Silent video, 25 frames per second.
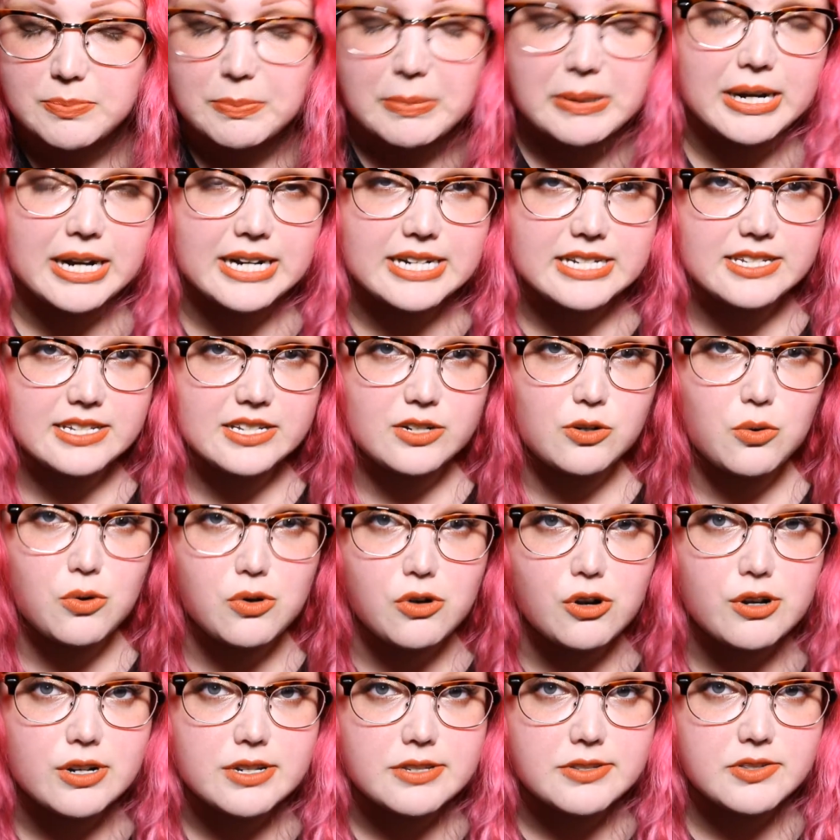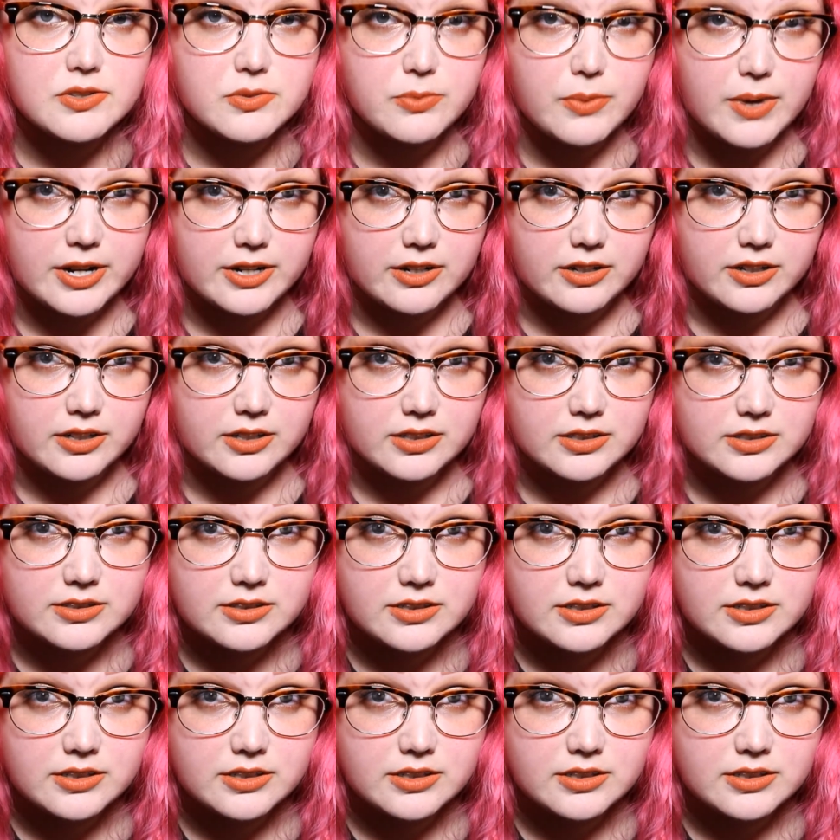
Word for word: but I did order a sweater